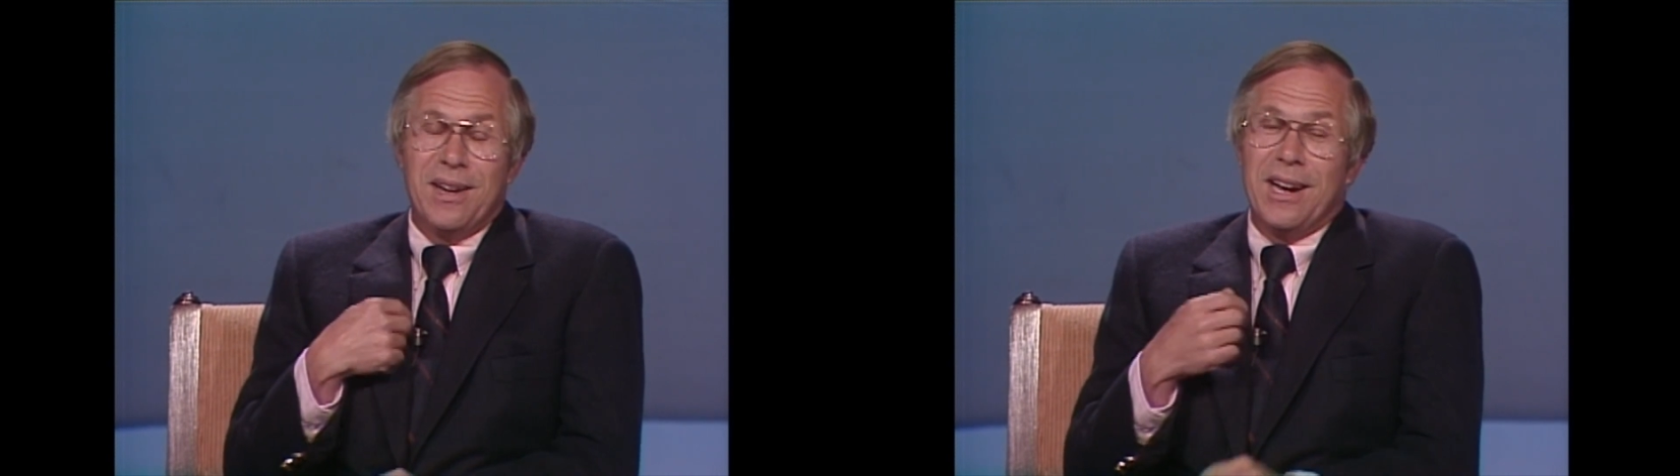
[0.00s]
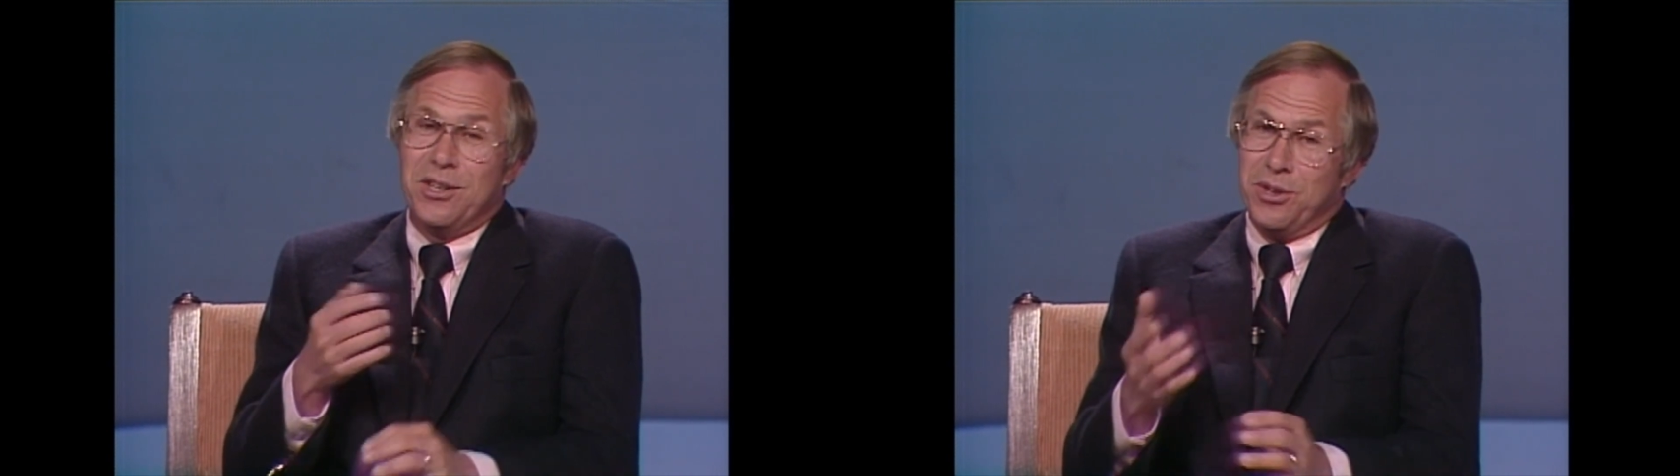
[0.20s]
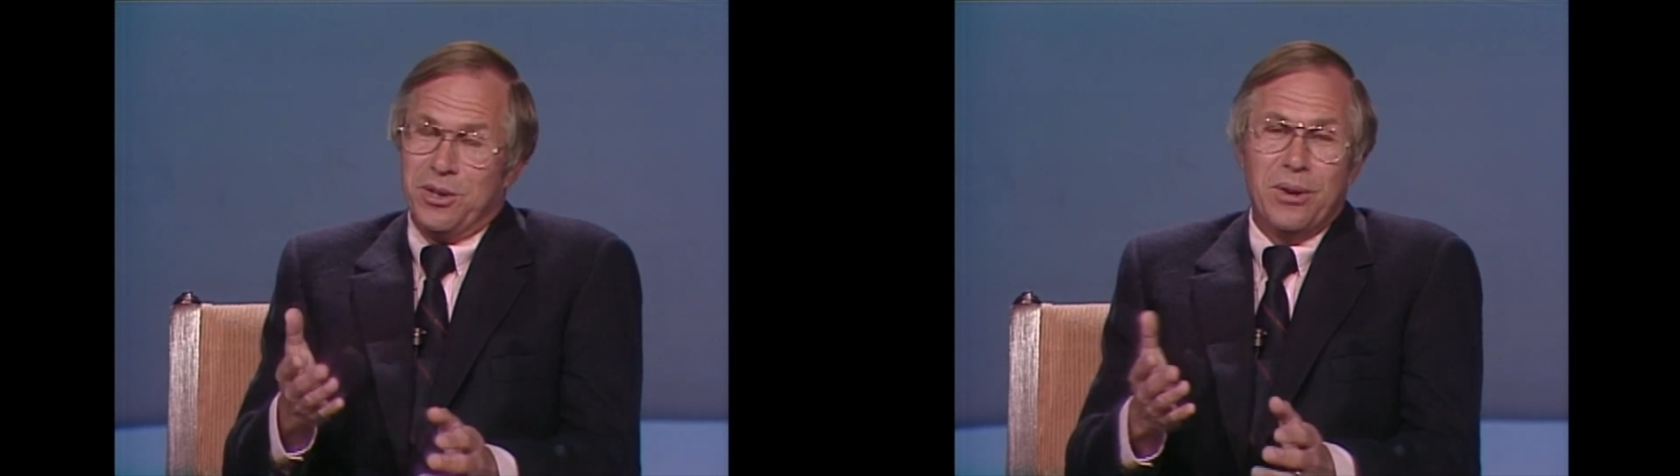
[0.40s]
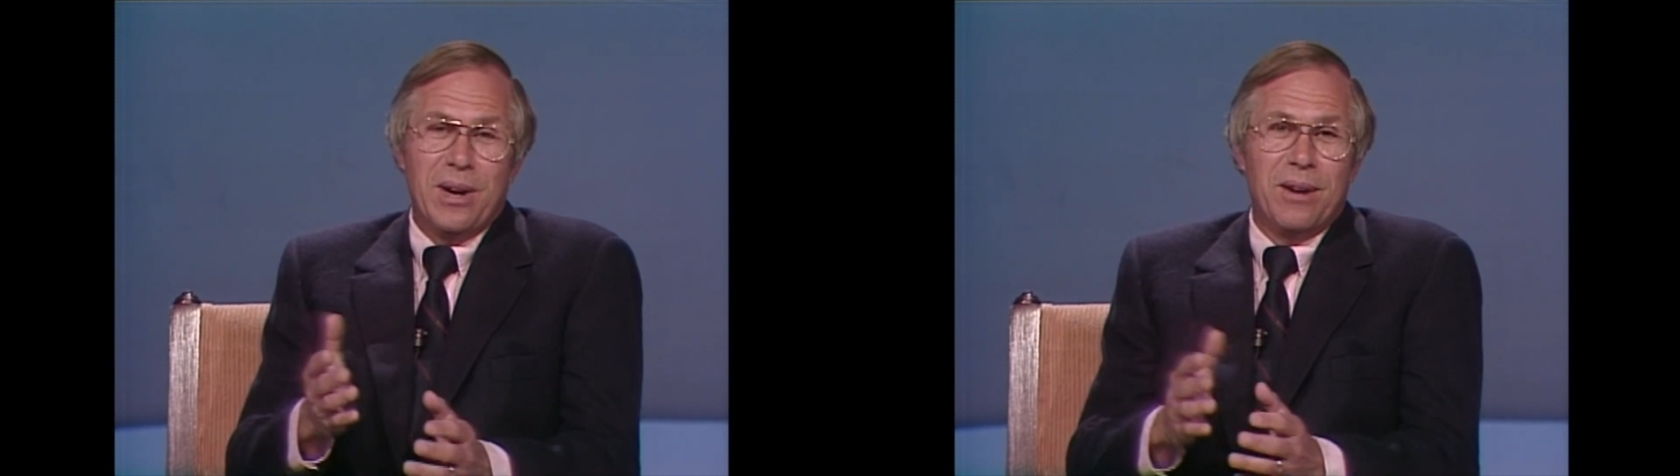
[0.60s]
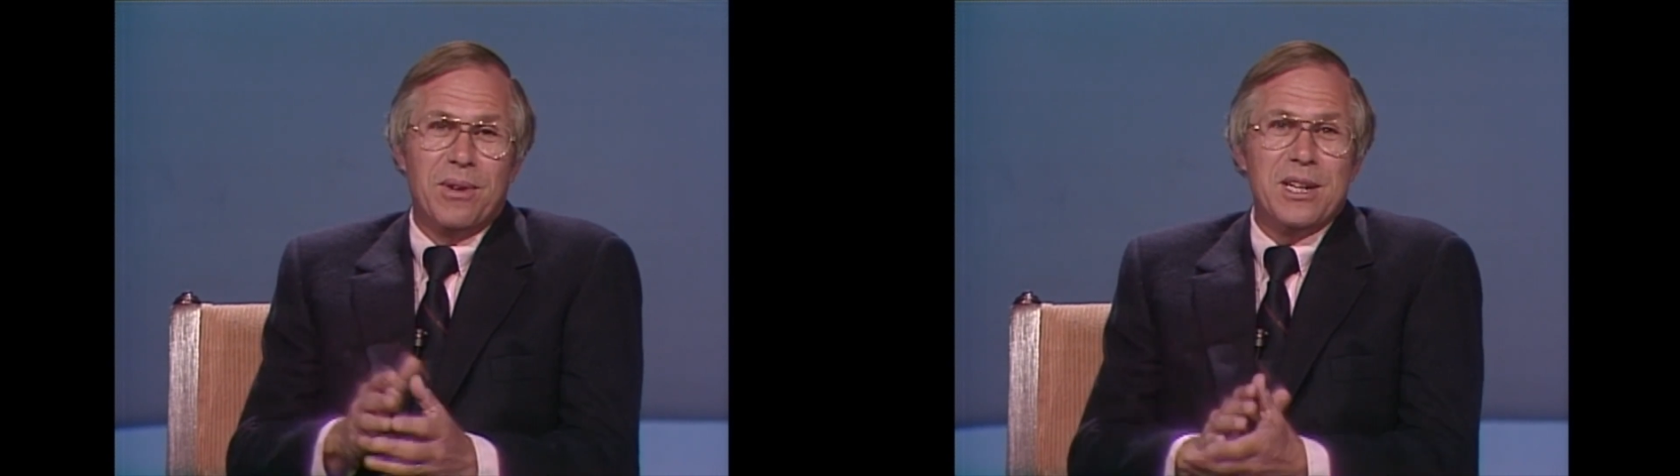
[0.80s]
I should know
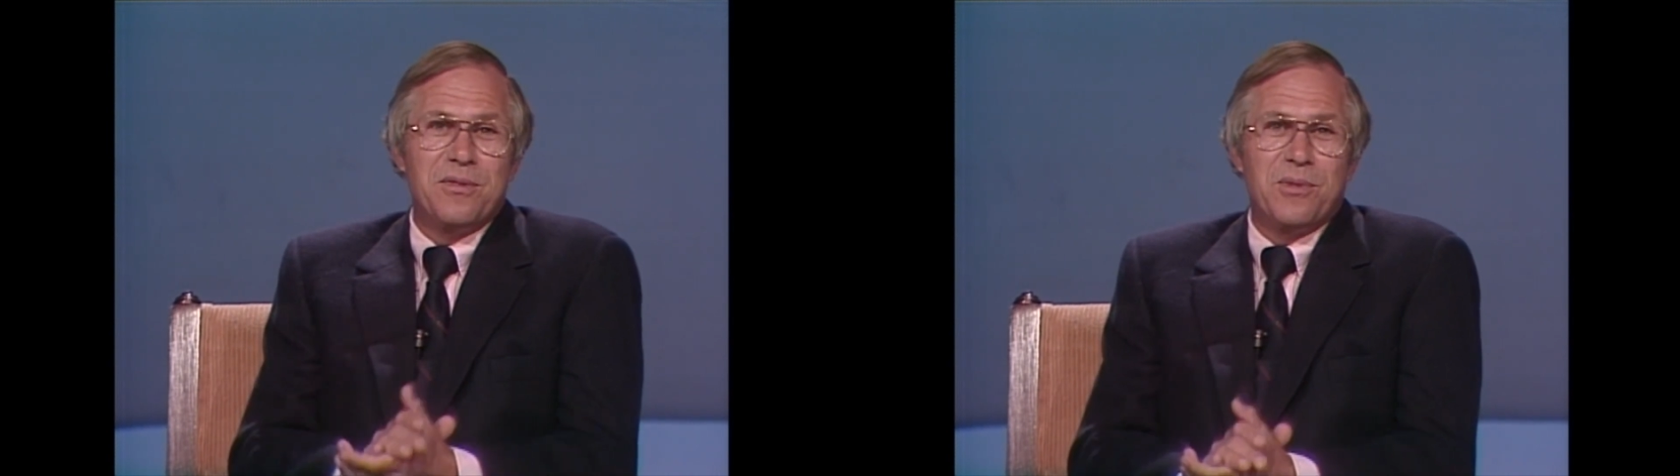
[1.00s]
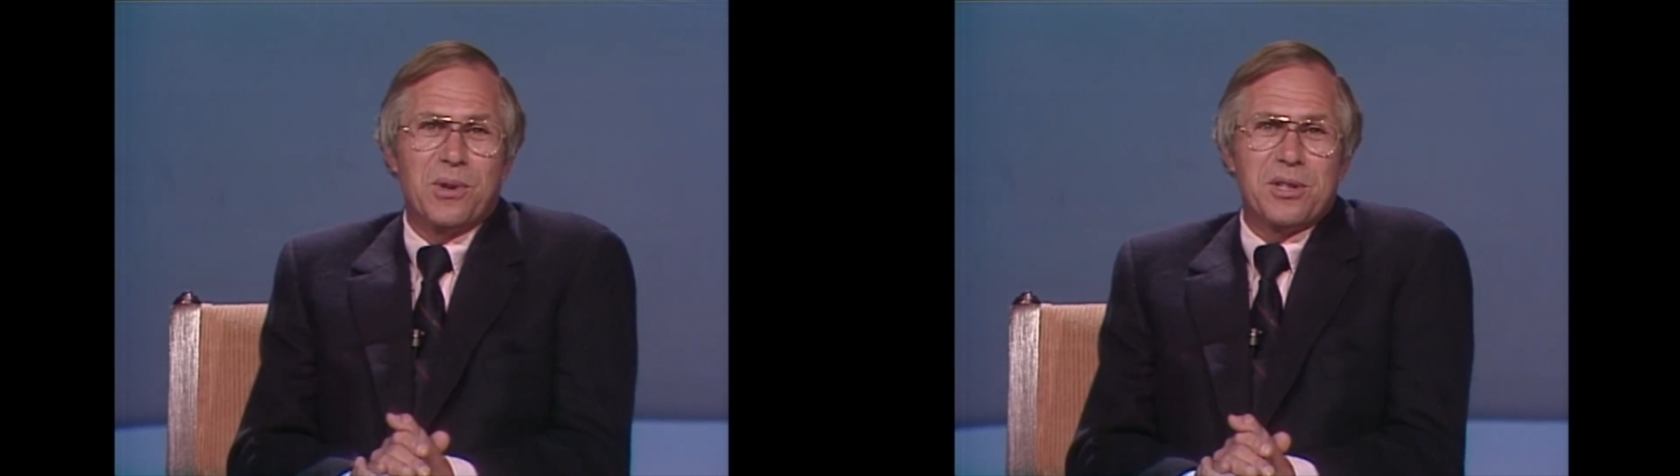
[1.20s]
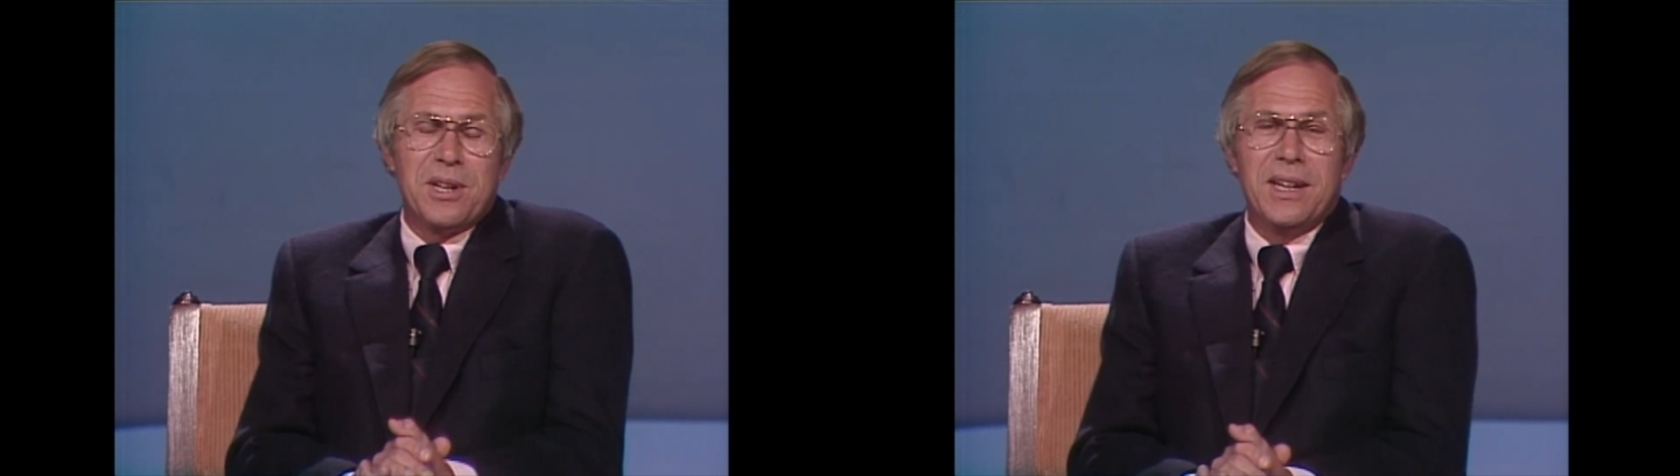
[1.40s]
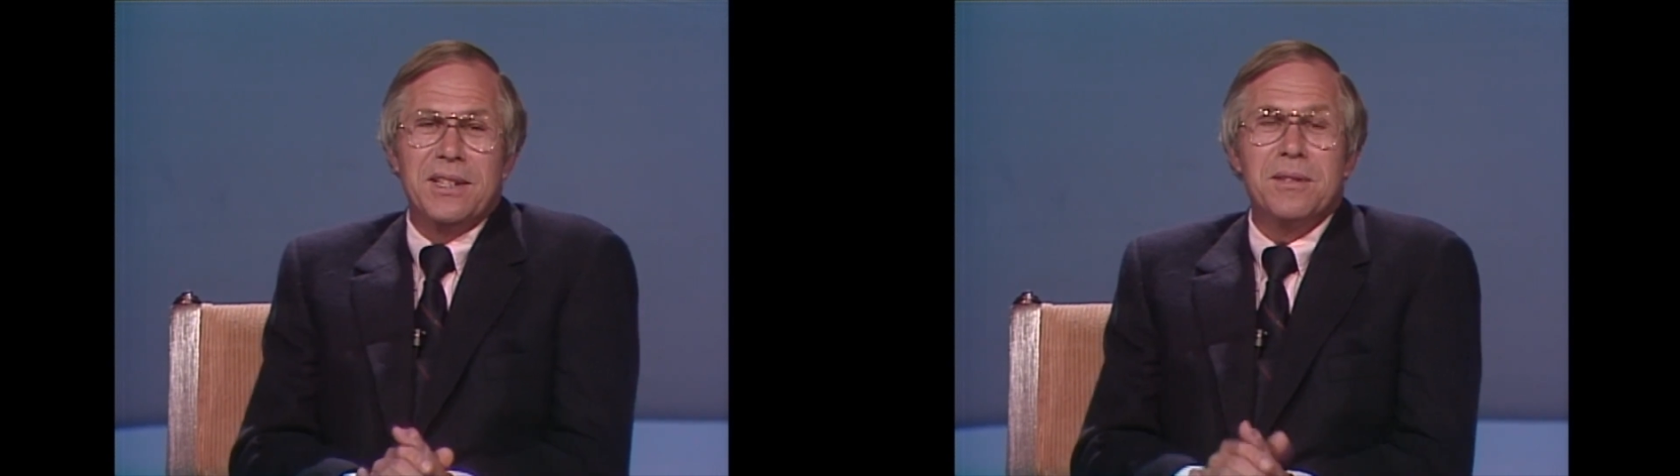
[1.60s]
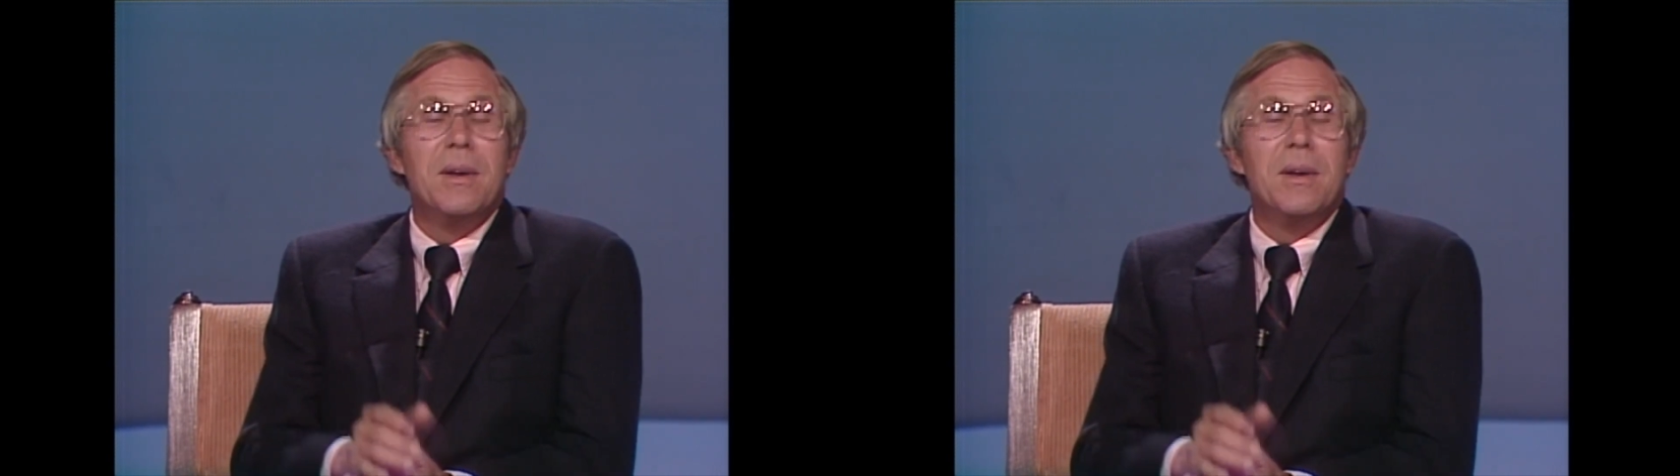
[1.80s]
I raised four sons.